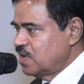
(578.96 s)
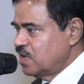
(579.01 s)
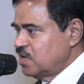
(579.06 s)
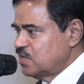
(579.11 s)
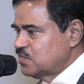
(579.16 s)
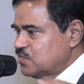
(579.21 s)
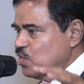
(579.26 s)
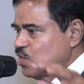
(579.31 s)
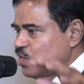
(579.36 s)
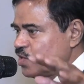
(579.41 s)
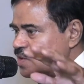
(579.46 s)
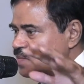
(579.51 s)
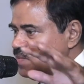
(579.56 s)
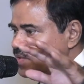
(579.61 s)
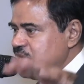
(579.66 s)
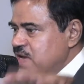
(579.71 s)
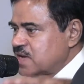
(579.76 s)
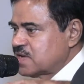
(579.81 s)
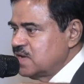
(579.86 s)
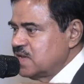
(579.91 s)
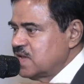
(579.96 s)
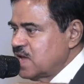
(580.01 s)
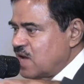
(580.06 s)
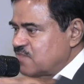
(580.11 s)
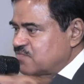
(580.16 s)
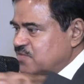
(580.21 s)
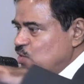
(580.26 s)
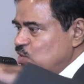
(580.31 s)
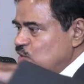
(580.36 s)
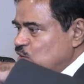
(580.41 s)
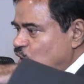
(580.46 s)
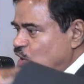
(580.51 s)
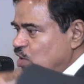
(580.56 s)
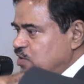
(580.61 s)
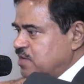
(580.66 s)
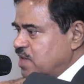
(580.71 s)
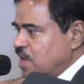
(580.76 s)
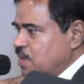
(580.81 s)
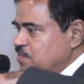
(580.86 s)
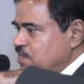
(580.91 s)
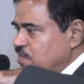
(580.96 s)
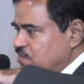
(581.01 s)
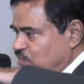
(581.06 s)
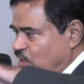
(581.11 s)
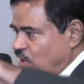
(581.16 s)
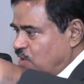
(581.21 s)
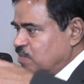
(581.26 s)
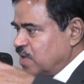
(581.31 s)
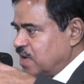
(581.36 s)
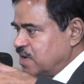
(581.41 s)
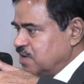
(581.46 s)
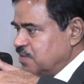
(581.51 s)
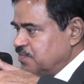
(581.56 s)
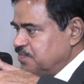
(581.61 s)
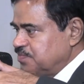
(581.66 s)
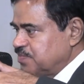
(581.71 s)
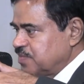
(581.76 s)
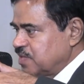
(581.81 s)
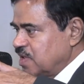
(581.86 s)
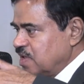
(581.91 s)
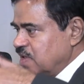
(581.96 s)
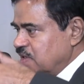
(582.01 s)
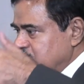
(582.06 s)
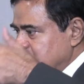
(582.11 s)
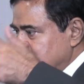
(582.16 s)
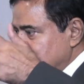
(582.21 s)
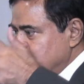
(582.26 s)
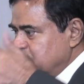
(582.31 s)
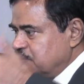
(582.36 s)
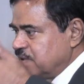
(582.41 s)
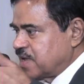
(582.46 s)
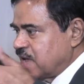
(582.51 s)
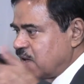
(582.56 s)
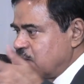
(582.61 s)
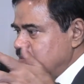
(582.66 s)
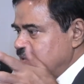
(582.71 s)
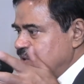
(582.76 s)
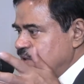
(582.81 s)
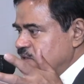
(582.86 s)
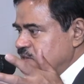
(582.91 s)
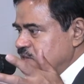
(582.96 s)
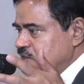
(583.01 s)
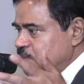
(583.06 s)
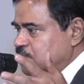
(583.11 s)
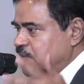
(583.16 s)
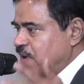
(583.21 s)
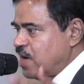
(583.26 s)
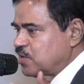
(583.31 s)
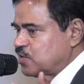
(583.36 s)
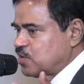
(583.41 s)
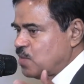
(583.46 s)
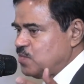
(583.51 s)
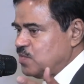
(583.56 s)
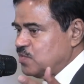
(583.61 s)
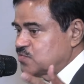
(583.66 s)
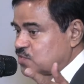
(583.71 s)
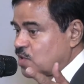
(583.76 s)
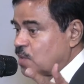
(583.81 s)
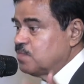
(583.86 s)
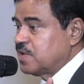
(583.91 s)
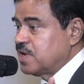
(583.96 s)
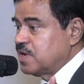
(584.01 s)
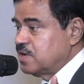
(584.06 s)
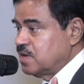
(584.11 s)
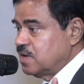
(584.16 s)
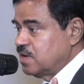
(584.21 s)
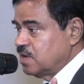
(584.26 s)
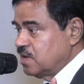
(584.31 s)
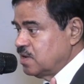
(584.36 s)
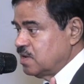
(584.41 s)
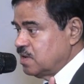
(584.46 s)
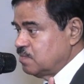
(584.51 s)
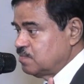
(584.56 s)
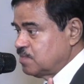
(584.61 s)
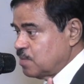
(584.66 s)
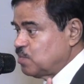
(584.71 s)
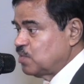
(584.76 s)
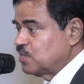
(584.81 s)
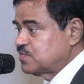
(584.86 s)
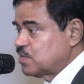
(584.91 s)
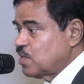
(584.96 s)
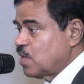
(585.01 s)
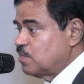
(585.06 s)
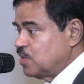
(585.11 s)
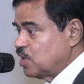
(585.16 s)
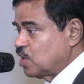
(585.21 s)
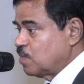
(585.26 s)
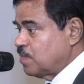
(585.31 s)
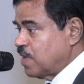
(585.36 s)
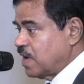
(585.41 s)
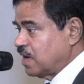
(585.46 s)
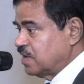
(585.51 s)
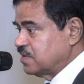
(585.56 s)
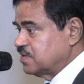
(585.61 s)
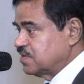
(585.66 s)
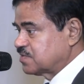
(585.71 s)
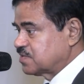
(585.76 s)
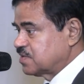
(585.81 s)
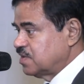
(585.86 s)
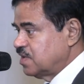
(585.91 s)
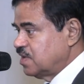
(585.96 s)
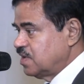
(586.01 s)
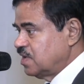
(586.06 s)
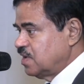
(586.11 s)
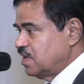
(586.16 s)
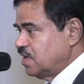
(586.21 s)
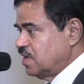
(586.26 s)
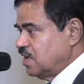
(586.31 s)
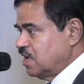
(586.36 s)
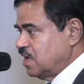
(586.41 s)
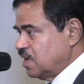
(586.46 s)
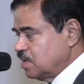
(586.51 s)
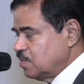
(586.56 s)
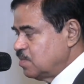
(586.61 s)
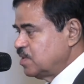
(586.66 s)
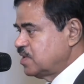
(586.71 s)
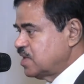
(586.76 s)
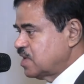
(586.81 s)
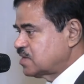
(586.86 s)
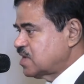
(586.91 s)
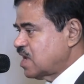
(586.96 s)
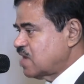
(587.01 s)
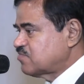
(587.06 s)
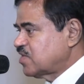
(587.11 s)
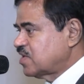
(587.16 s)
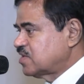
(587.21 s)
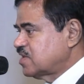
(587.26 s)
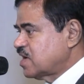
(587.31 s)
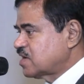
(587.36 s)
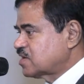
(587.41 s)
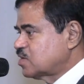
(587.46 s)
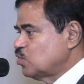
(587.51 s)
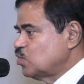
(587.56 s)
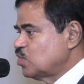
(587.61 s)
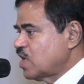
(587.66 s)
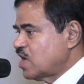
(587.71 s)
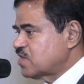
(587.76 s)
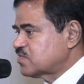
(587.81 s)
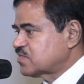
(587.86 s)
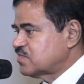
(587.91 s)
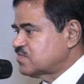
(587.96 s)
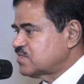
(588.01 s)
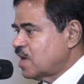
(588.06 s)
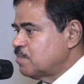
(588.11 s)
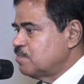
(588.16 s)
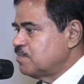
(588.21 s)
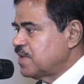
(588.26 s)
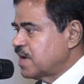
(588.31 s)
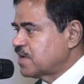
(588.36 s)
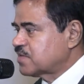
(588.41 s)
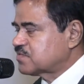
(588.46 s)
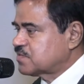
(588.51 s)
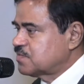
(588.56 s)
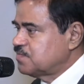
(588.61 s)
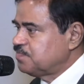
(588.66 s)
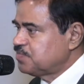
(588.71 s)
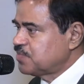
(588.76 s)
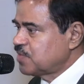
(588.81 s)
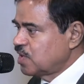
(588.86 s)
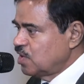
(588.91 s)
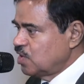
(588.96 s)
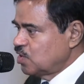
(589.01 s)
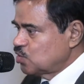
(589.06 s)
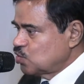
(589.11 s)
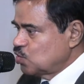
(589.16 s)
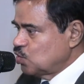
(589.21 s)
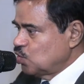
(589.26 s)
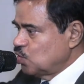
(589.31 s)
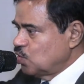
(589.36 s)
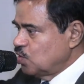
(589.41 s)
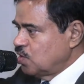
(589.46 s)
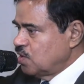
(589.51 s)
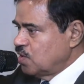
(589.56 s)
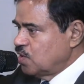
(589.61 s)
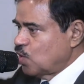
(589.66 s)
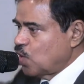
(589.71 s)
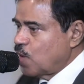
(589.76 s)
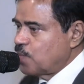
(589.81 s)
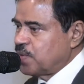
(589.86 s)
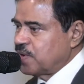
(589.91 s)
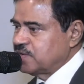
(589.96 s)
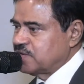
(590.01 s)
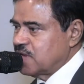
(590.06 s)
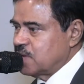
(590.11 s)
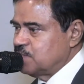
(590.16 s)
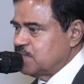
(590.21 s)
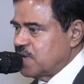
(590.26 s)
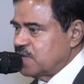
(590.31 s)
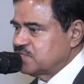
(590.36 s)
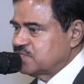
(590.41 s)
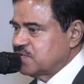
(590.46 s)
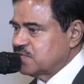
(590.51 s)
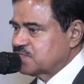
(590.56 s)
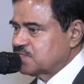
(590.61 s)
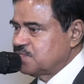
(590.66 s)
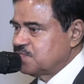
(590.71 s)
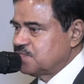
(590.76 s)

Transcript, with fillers: So immediately after we got them formally, they became the part of sovereign People's Republic of Bangladesh. And immediately after that, we asked some banks to open their branches.